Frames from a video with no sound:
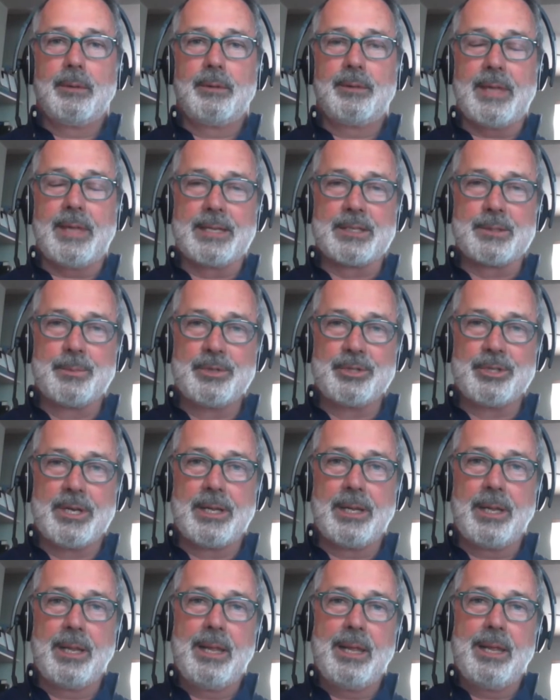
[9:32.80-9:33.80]
Thanks,
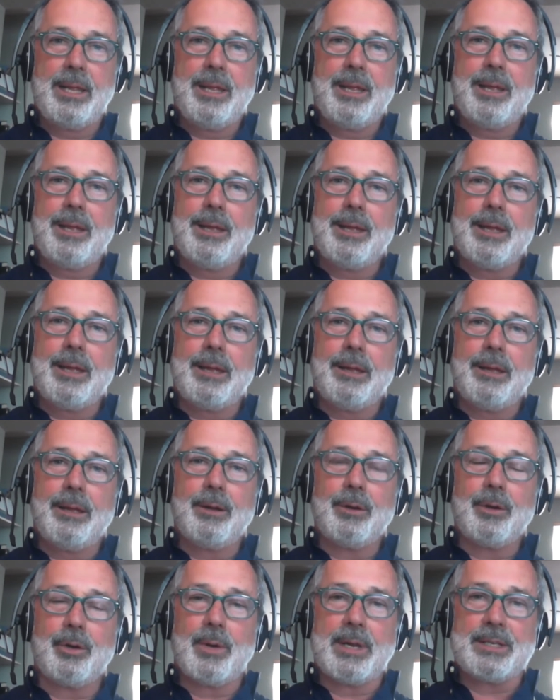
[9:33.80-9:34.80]
Michelle.
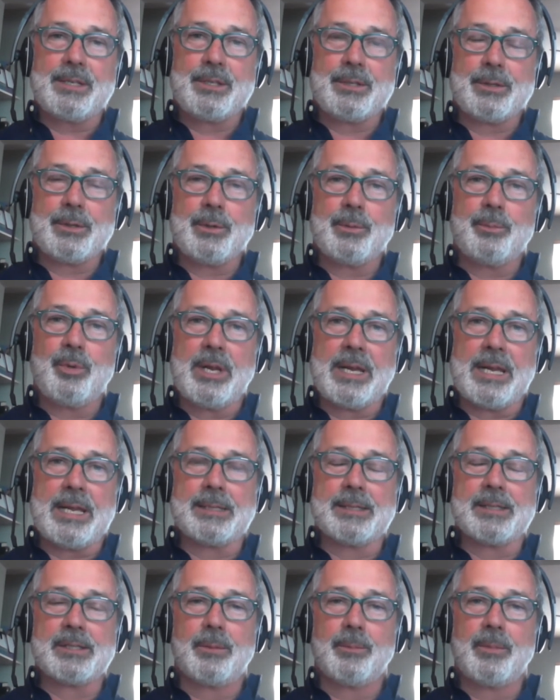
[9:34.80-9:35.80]
Great to bring
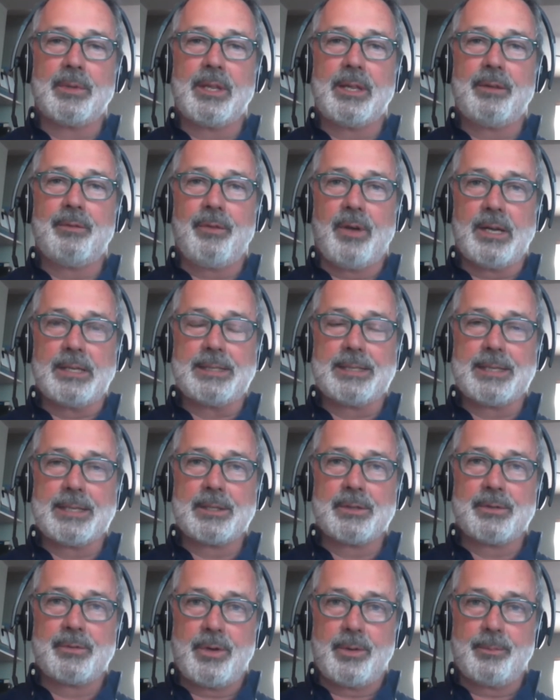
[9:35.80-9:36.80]
in some of the
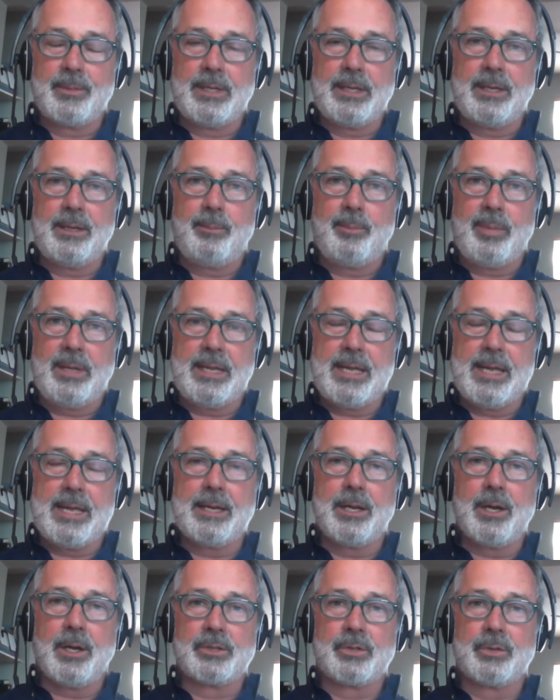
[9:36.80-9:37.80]
findings from the
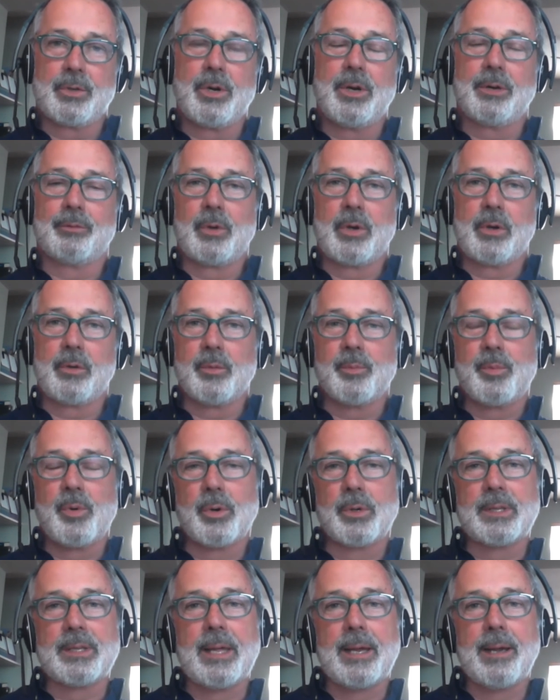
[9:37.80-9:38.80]
PA cost recovery
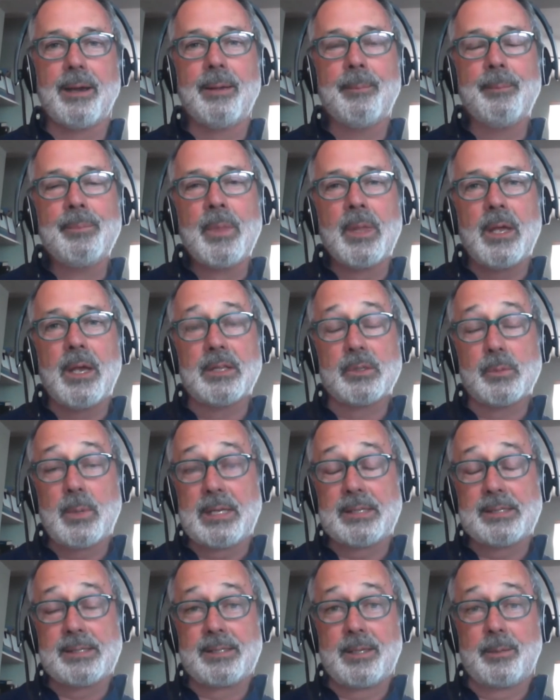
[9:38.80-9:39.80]
report there, as
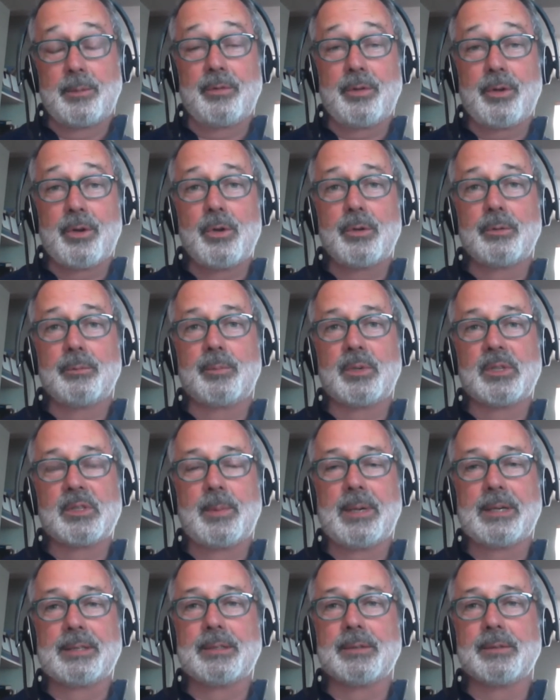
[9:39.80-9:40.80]
well as some of your own
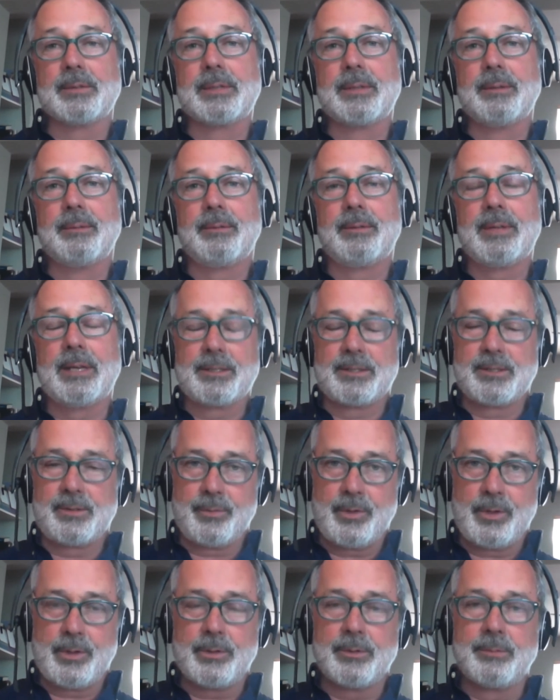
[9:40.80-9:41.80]
perspectives. Thanks
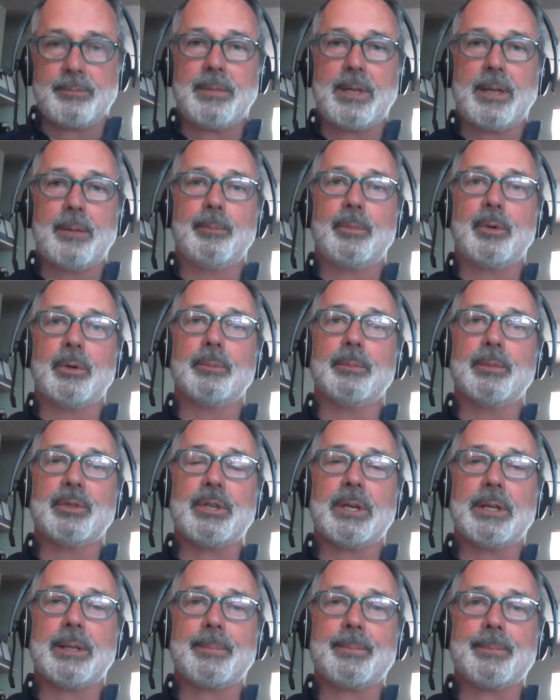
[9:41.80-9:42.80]
for your input,
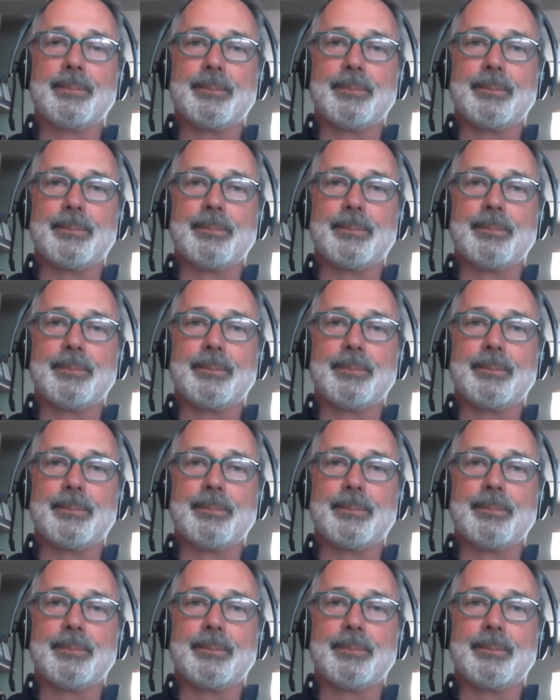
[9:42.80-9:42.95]
Michelle.